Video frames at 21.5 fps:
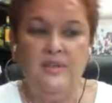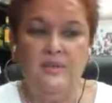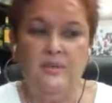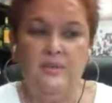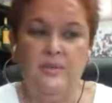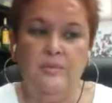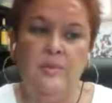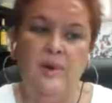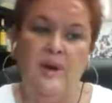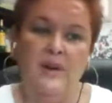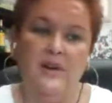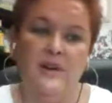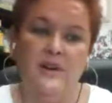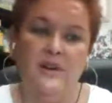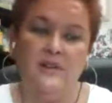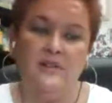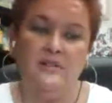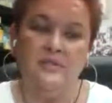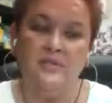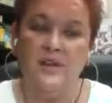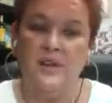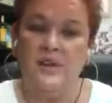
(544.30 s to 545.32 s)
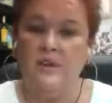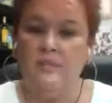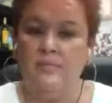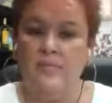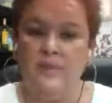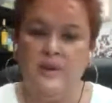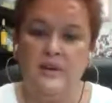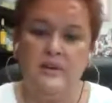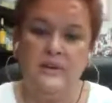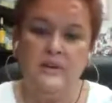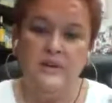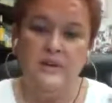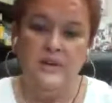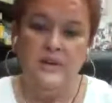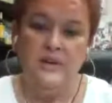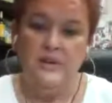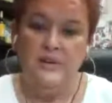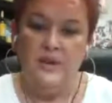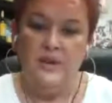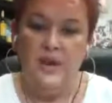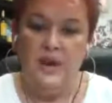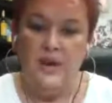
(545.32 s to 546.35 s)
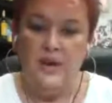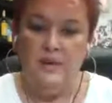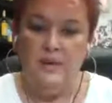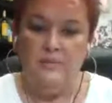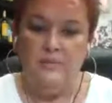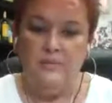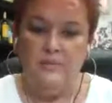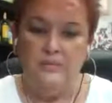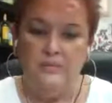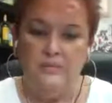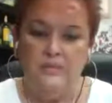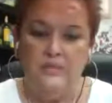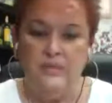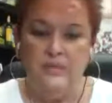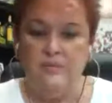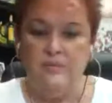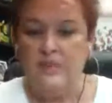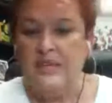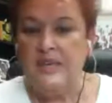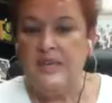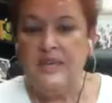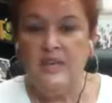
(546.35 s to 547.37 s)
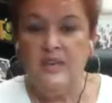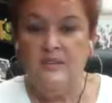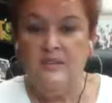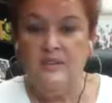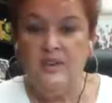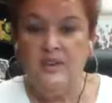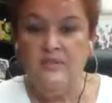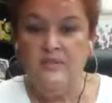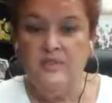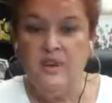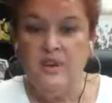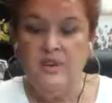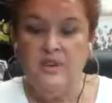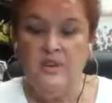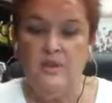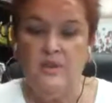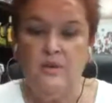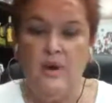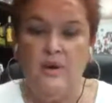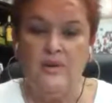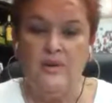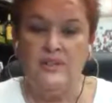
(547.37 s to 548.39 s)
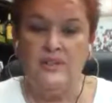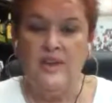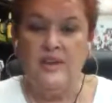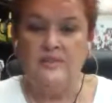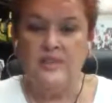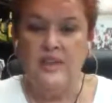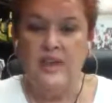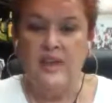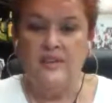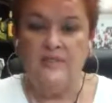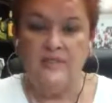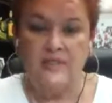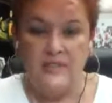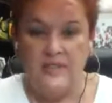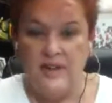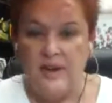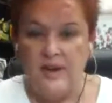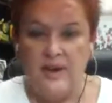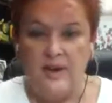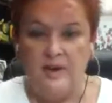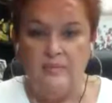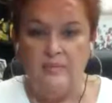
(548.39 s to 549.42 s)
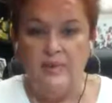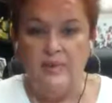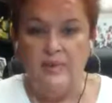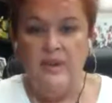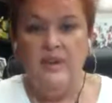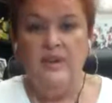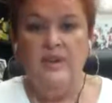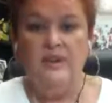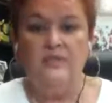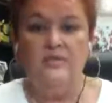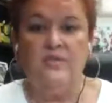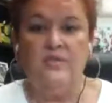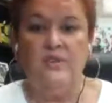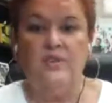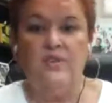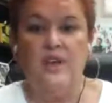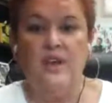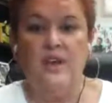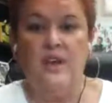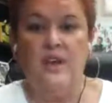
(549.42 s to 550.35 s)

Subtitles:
you want to set up for the beginning of an event, you always have to have a setup. For the